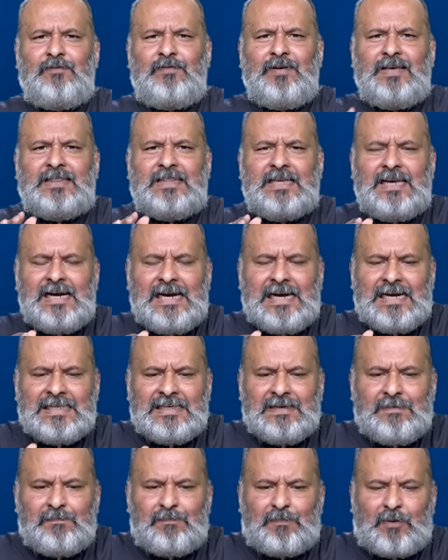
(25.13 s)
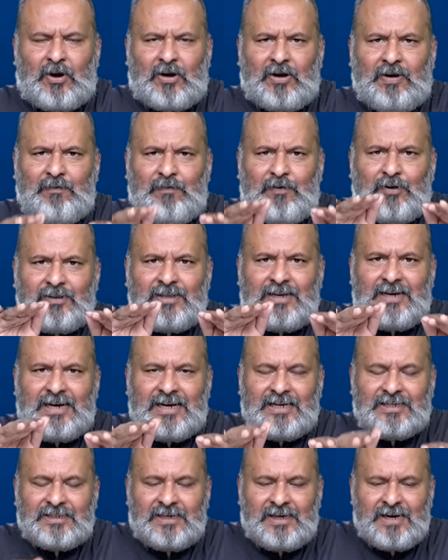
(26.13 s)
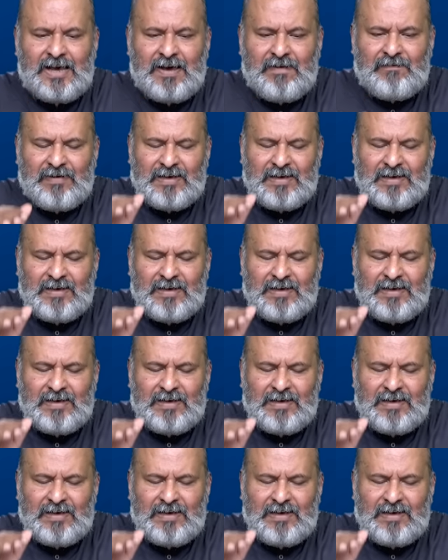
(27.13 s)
we think it is important for the nation.